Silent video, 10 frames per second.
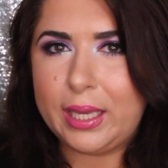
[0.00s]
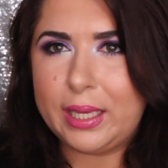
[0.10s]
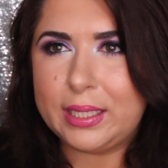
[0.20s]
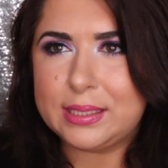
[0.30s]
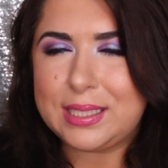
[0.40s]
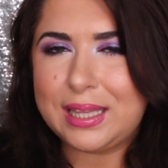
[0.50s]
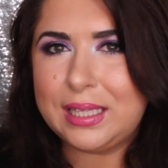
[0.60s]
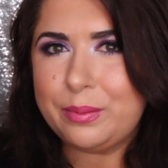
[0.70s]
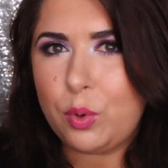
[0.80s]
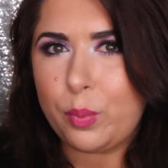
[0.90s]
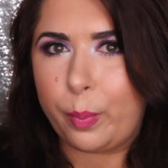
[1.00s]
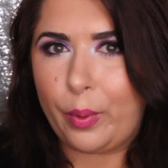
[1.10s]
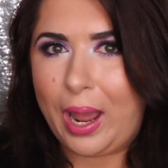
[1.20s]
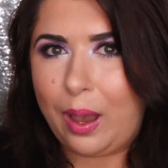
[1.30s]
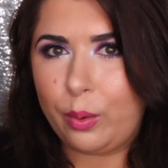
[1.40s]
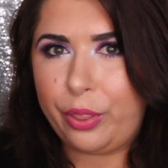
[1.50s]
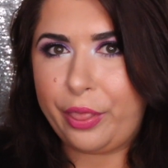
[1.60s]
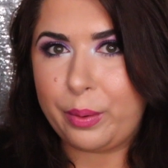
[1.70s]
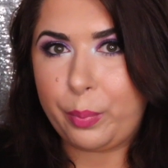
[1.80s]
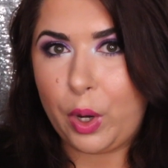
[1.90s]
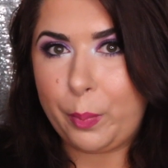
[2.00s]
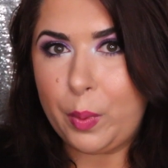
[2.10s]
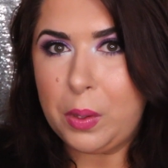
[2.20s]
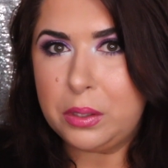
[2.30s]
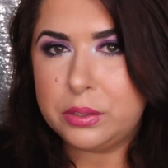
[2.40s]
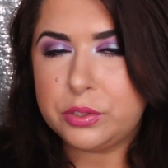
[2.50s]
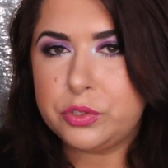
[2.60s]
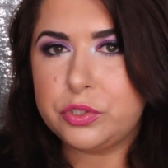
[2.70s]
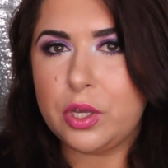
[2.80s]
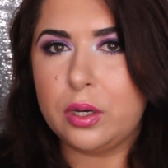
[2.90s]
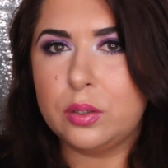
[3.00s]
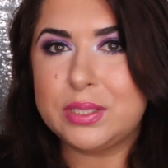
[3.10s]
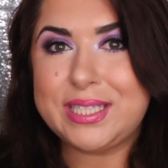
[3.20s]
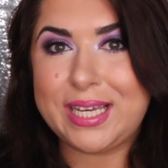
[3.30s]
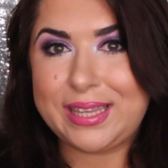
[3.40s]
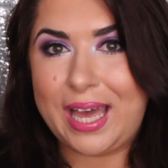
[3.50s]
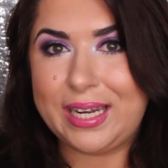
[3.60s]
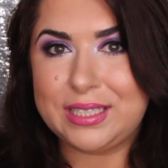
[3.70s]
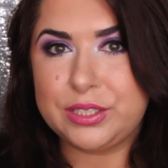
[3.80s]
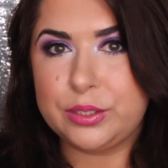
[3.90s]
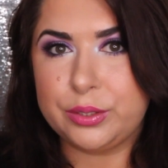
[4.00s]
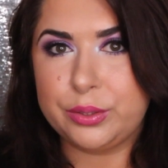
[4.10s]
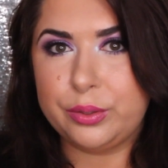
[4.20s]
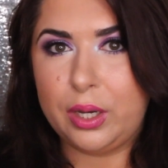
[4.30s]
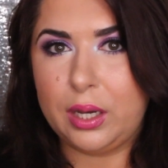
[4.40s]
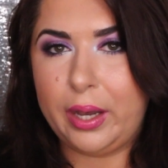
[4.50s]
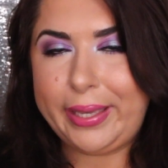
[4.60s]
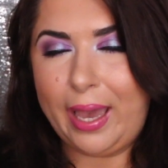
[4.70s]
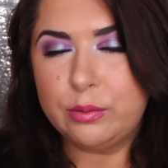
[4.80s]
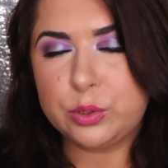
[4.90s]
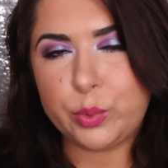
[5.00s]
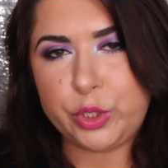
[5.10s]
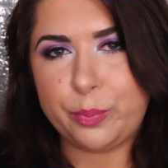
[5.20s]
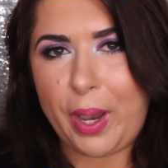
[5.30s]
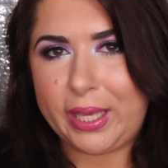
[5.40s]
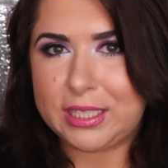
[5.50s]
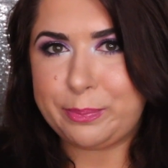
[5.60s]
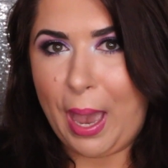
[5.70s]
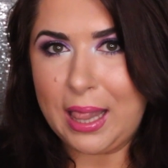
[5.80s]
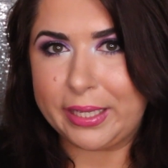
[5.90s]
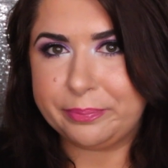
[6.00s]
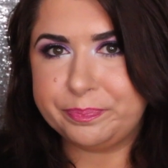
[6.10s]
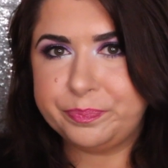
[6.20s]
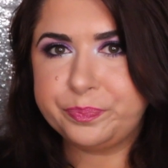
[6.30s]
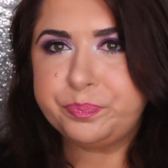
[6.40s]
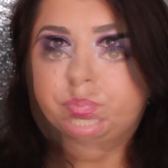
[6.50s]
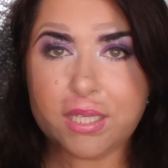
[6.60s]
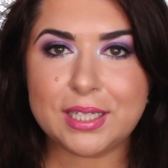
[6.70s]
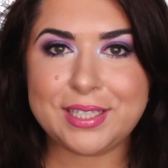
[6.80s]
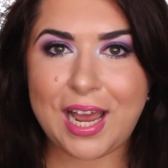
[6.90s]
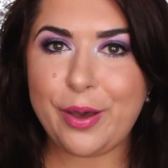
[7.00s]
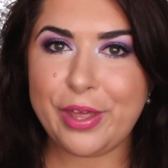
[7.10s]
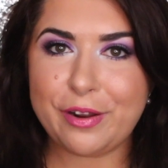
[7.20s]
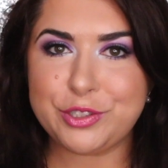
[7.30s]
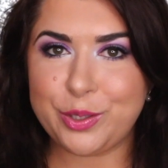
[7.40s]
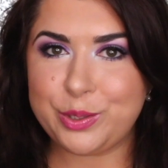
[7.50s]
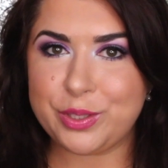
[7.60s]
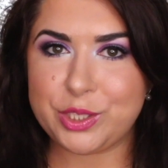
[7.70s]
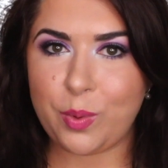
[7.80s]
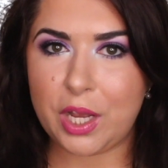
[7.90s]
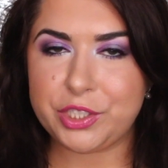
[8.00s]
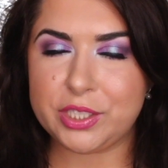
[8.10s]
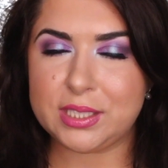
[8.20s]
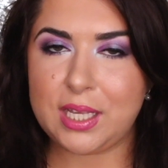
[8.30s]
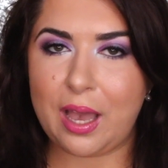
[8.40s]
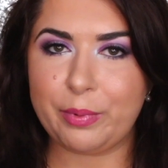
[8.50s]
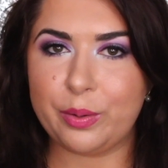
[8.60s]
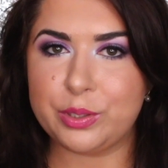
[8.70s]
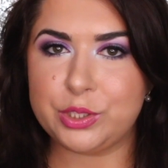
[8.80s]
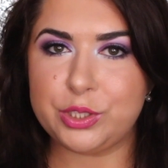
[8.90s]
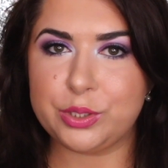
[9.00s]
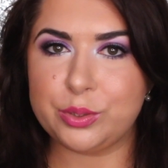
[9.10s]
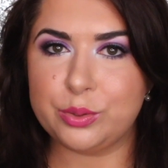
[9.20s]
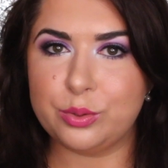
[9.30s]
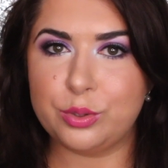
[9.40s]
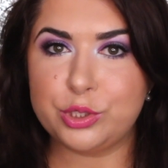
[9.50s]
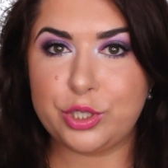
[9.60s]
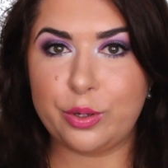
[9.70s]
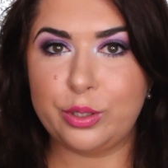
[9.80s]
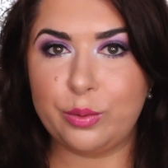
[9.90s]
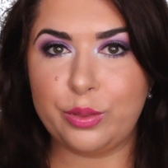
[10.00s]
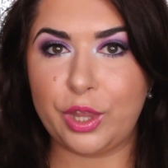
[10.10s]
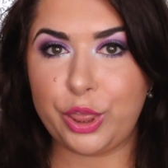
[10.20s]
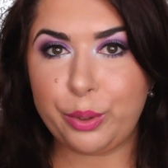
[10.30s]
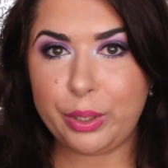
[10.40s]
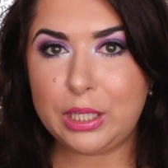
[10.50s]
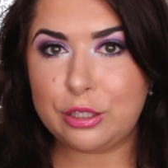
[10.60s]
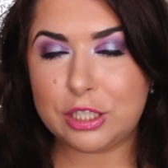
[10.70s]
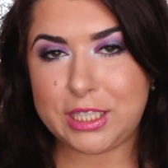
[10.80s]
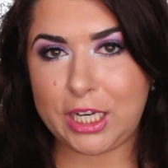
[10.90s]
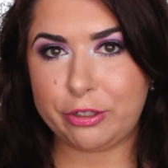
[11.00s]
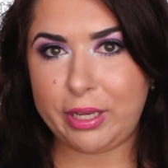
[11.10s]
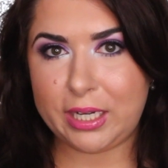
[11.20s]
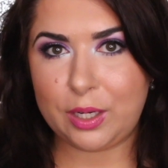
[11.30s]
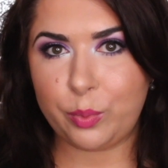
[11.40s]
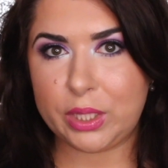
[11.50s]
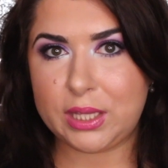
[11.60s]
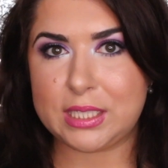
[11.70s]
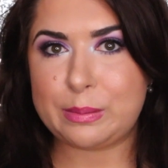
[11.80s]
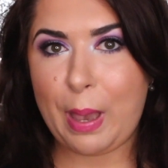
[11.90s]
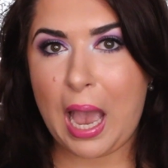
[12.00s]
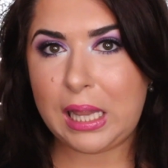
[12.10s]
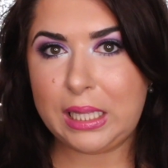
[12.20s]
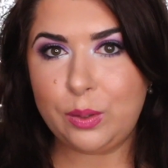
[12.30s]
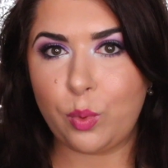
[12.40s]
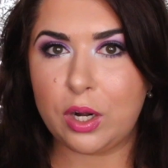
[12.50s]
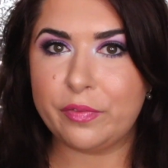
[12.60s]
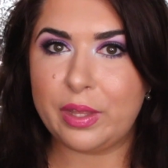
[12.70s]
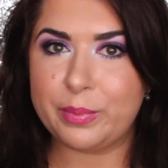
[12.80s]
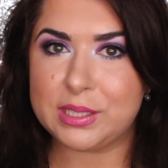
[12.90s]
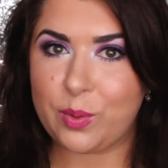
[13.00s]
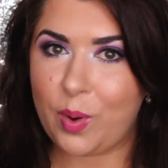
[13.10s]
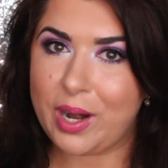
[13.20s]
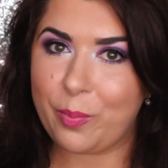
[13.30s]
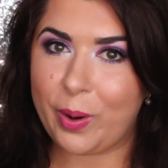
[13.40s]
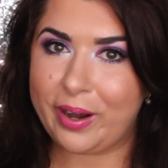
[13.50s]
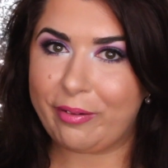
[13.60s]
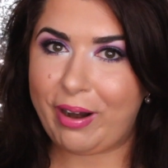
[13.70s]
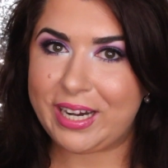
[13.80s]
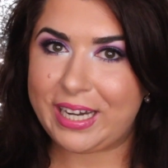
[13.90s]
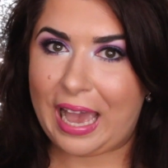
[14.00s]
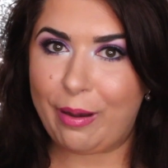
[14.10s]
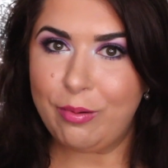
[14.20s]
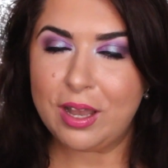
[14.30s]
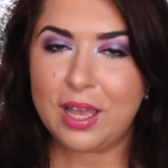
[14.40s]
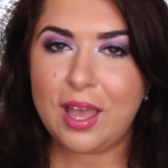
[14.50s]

is a little more brown than purple, so take that into uh, account when you're buying this palette. Now that I've shown you the swatches, I'm going to show you the three looks I created with this palette. One of them is the one I'm wearing right now.